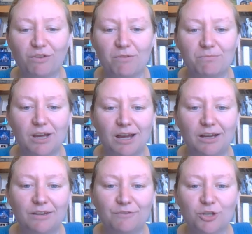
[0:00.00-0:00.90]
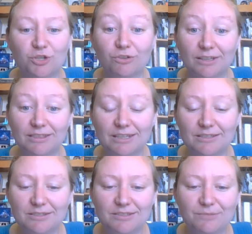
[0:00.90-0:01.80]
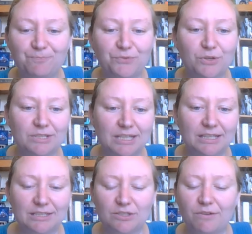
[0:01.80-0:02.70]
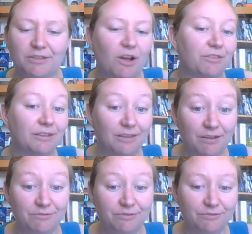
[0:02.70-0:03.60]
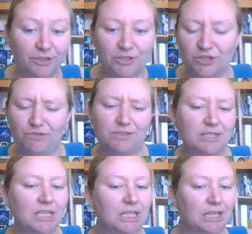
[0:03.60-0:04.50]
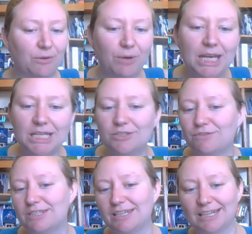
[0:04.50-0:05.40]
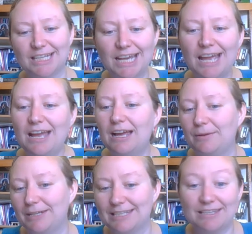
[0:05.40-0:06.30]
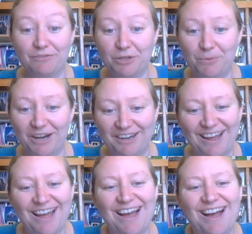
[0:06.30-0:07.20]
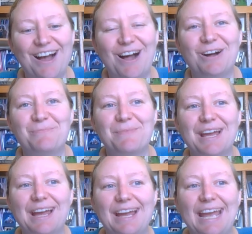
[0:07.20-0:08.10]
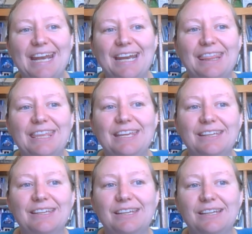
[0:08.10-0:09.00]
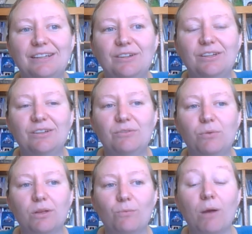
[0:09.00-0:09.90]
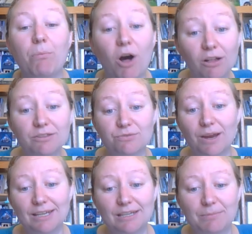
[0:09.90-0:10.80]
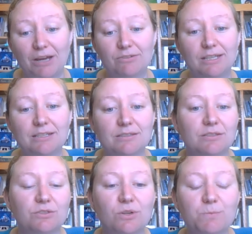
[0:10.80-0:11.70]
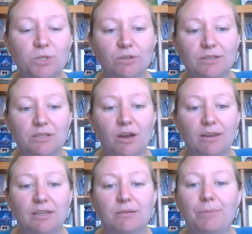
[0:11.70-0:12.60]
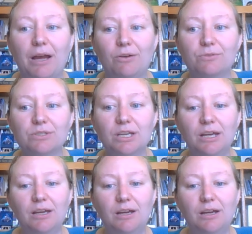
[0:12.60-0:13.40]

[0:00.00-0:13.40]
from 1 Corinthians 13. It's often called the love verse. You've seen it at weddings. You've seen it. It's everywhere. And I think what Paul is writing about in this scripture, he's talking about